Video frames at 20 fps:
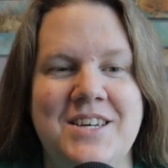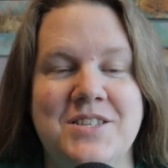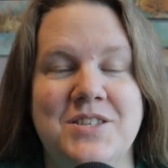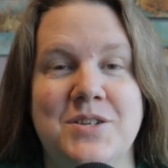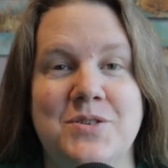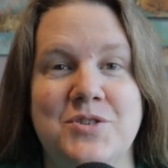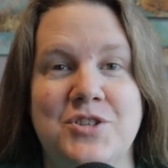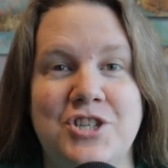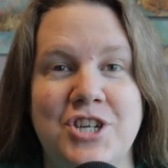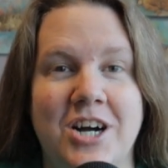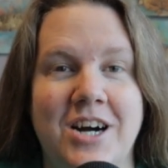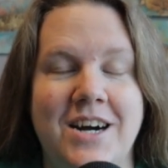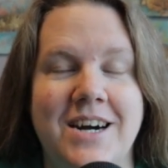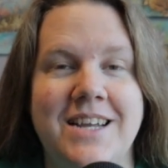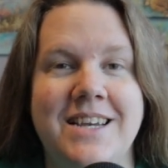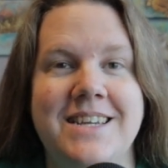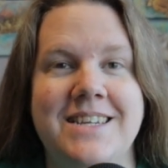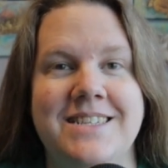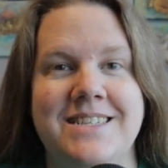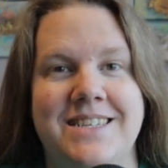So
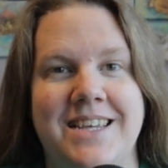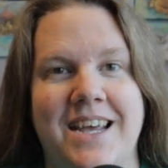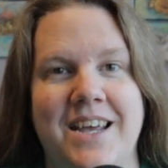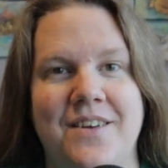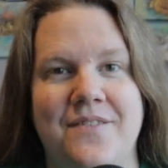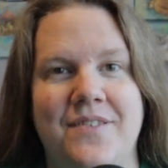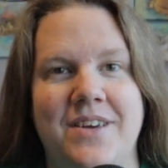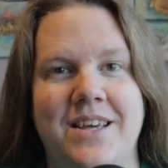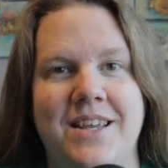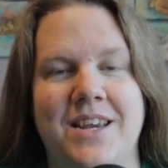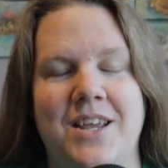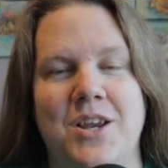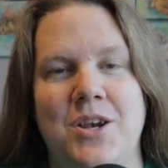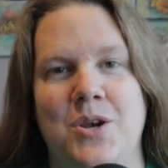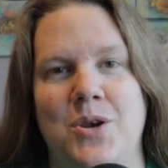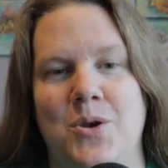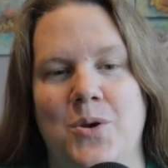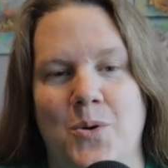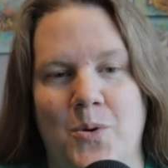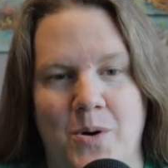John David
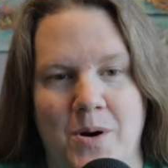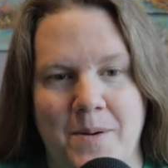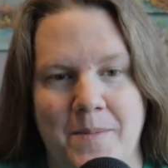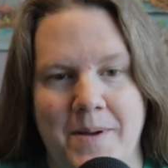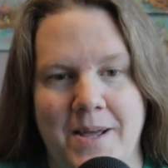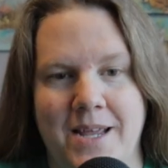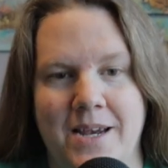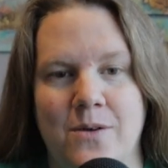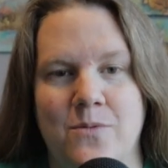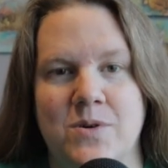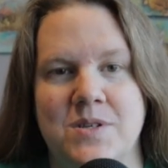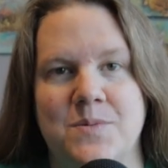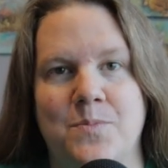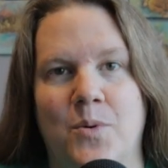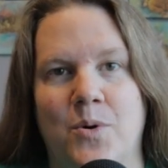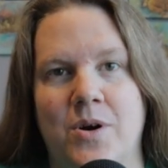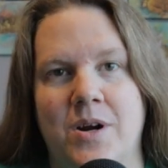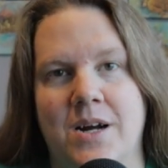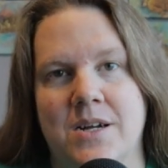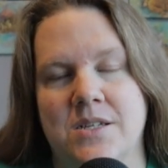Norman was
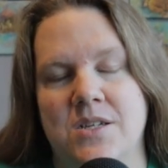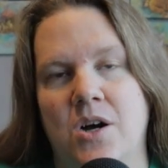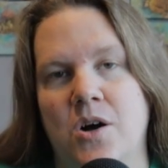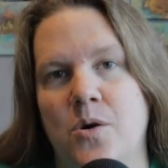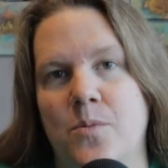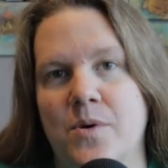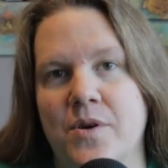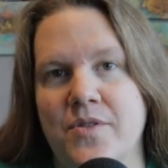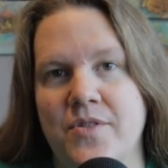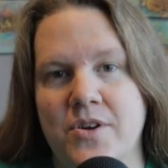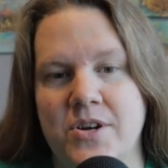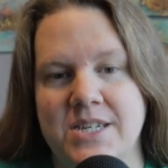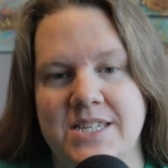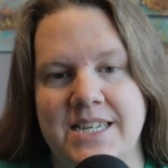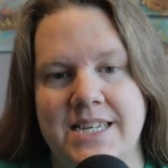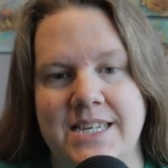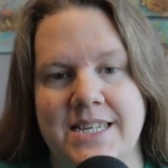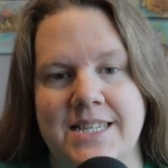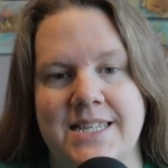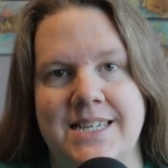born October
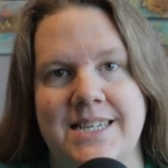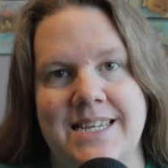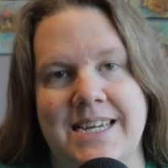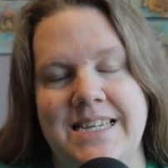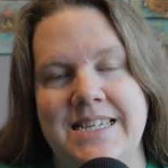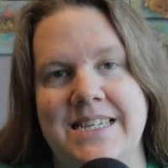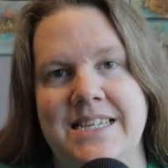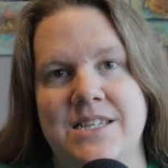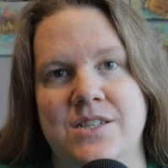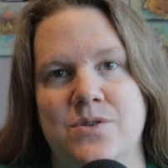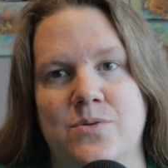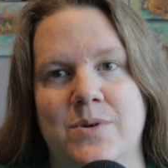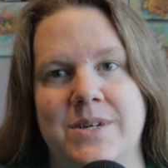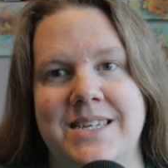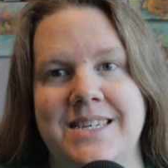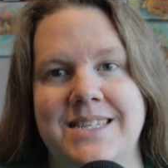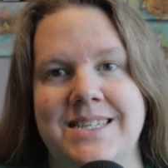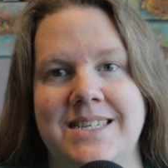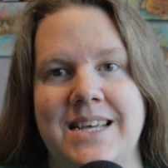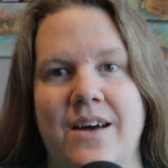13th,
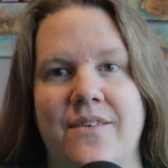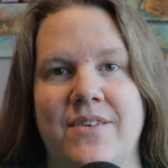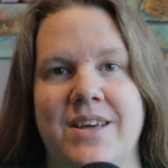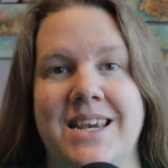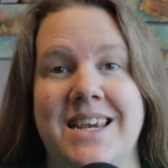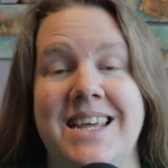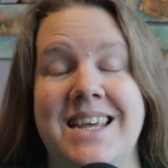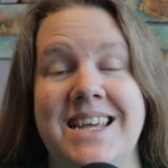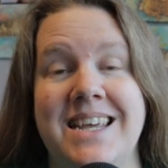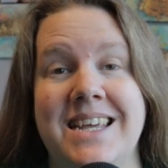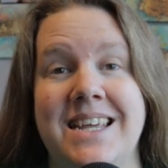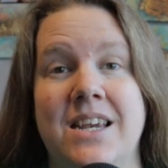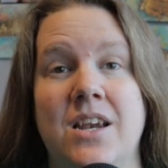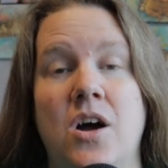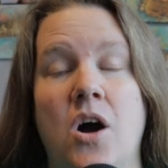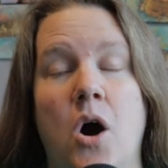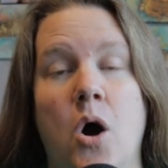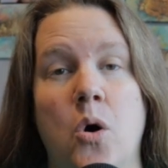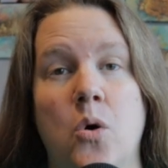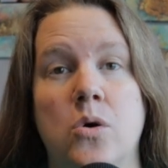1927
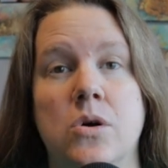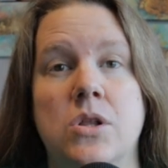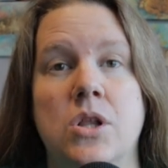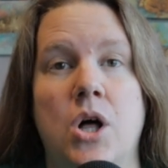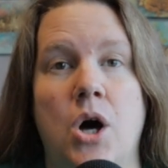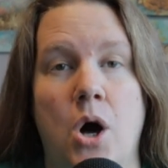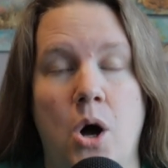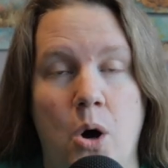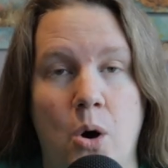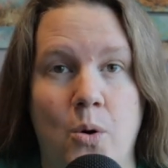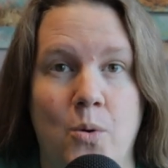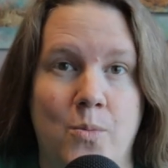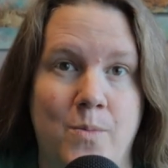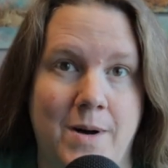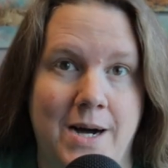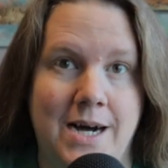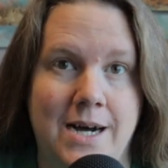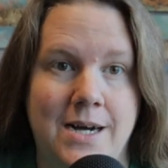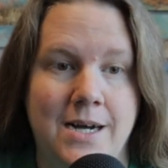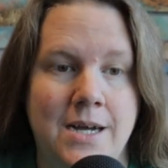in
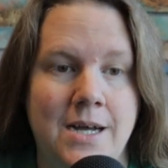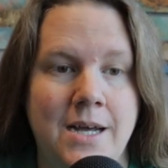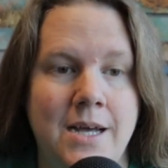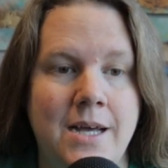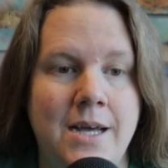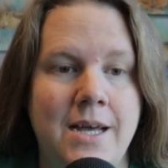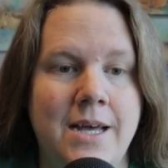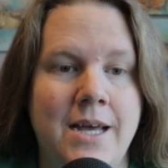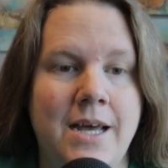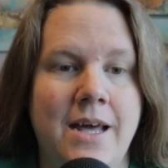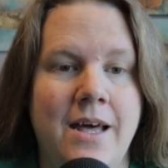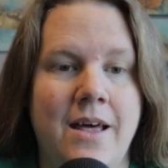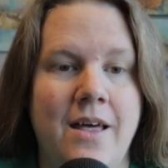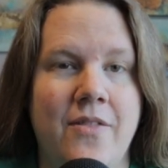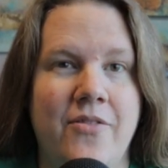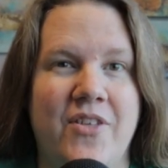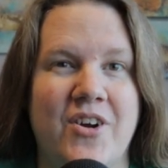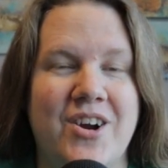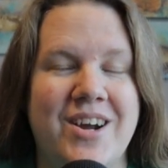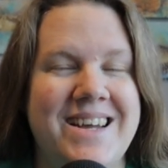Oklahoma.
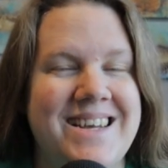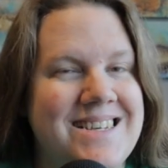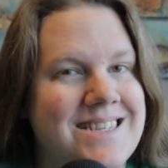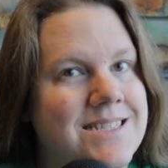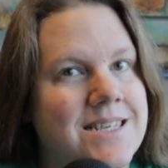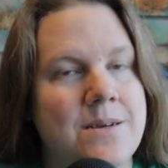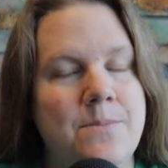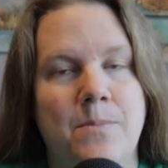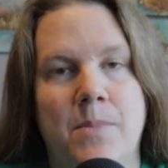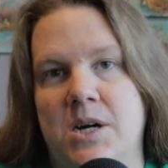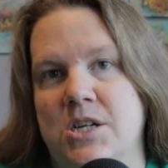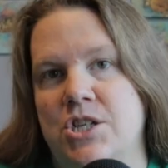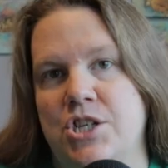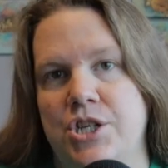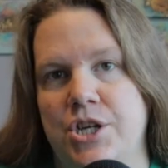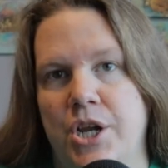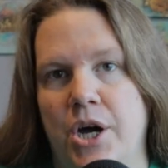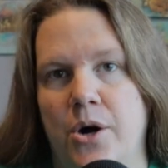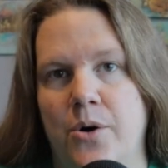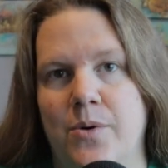There isn't
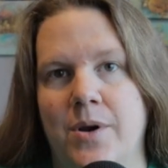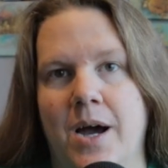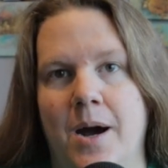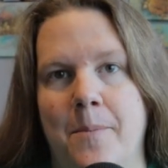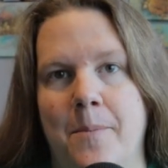much known